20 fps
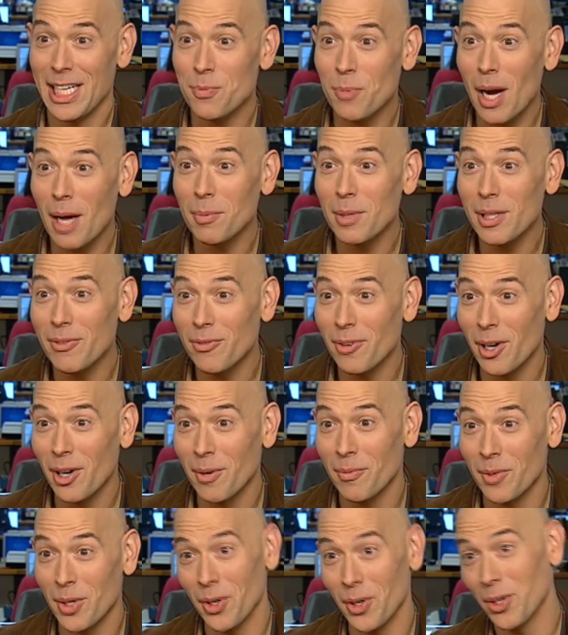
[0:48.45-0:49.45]
He's probably
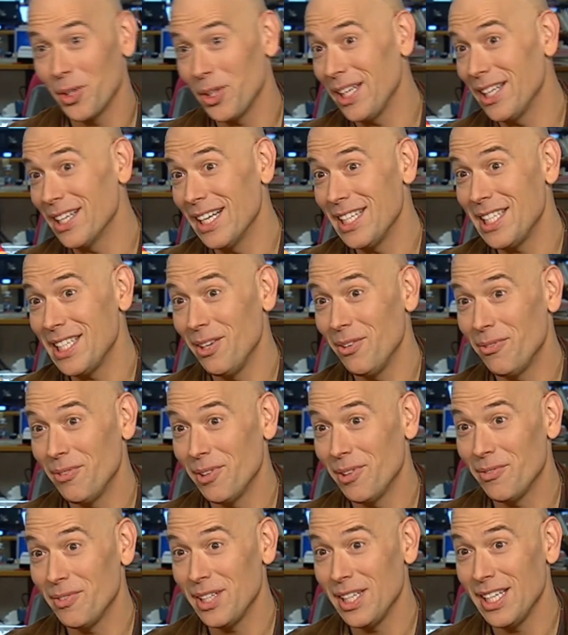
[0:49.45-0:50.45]
from the early
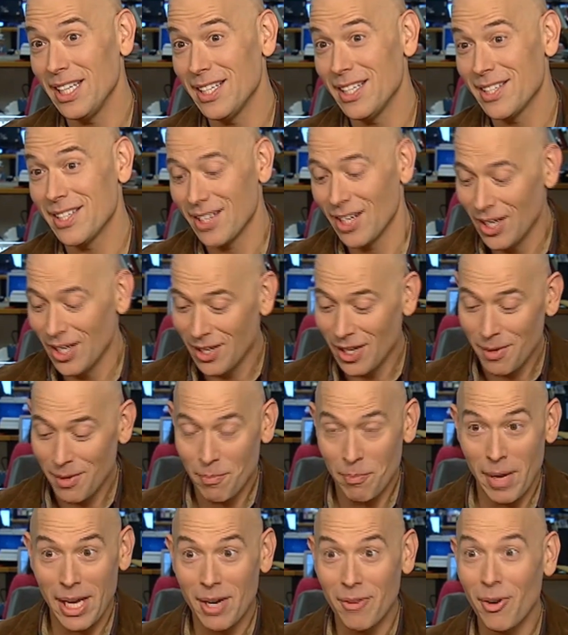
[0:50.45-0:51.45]
1950s,
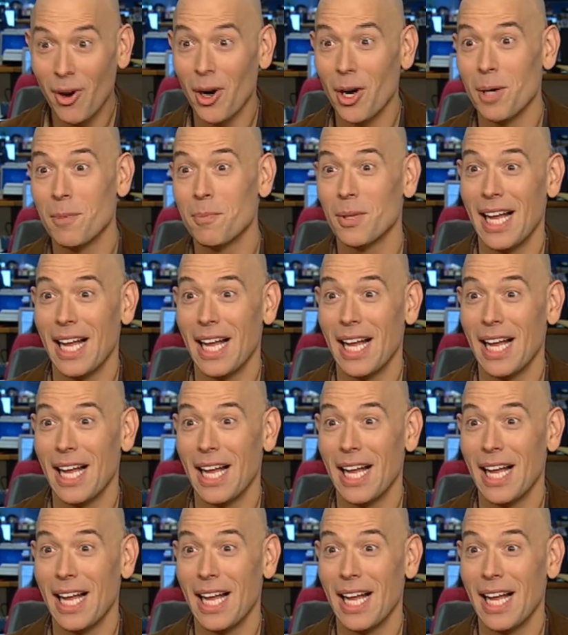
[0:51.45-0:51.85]
made of hard